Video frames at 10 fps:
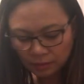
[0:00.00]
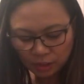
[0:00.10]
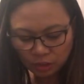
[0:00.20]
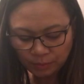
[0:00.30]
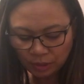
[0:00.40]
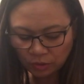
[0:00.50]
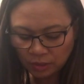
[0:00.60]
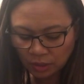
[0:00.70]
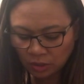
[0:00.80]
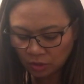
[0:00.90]
should be
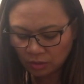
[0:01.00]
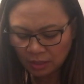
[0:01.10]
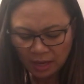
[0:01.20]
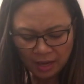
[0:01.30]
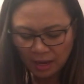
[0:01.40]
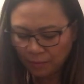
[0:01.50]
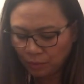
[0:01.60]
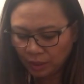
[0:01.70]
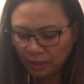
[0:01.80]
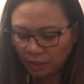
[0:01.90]
interesting to use. I'm
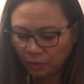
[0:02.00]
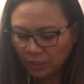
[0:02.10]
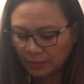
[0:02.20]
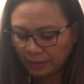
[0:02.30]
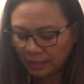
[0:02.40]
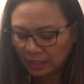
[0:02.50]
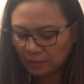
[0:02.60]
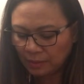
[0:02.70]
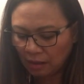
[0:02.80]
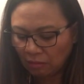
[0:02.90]
really not crazy about that
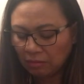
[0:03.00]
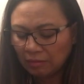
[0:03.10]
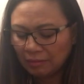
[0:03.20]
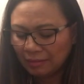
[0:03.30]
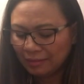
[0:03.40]
smell. I